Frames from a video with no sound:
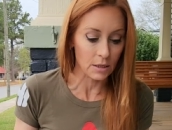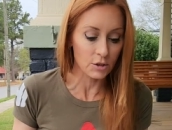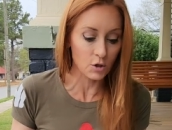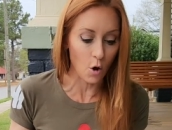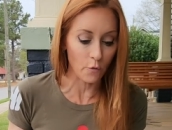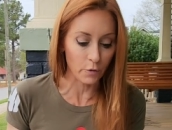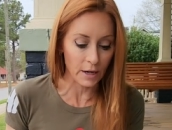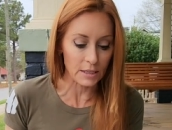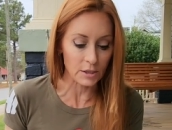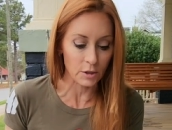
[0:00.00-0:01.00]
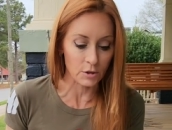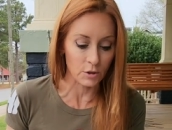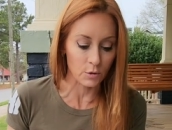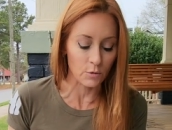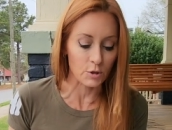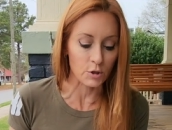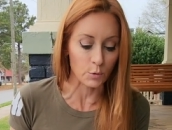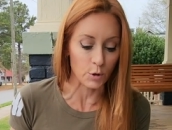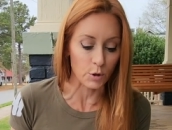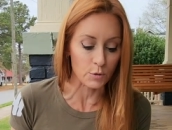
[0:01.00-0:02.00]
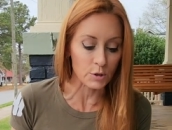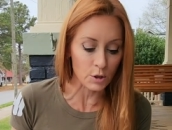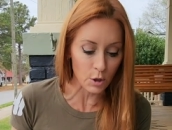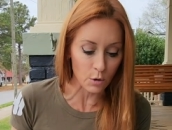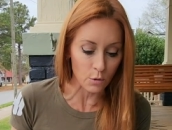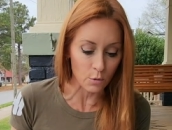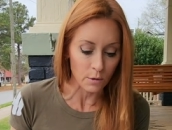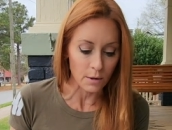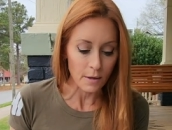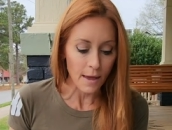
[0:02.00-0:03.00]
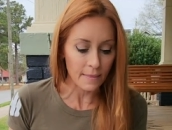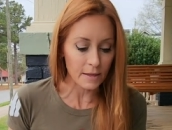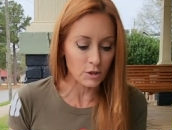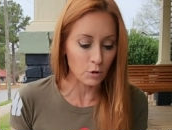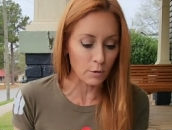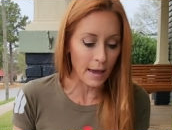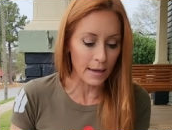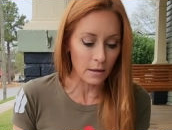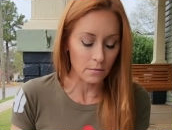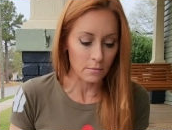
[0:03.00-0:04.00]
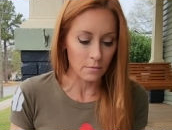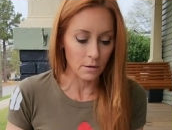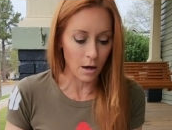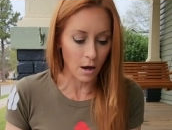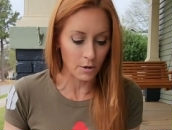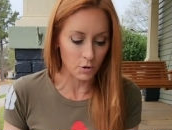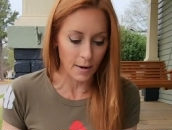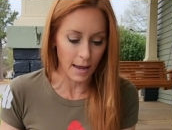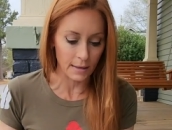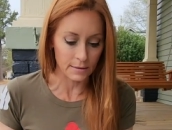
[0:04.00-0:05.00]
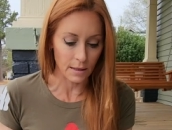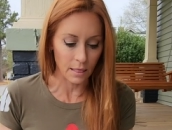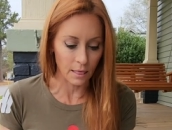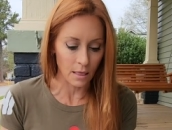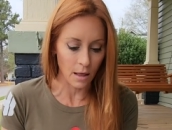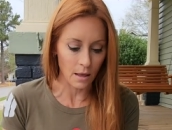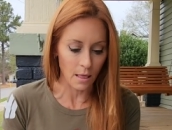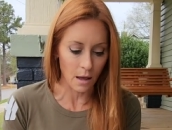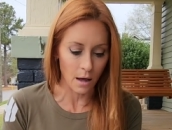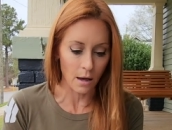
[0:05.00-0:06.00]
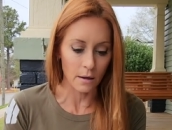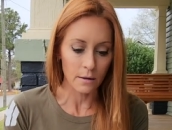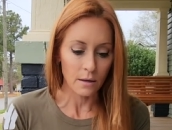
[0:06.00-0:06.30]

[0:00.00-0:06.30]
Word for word: Don't forget to do the screws too, unless you like the contrast, la la la.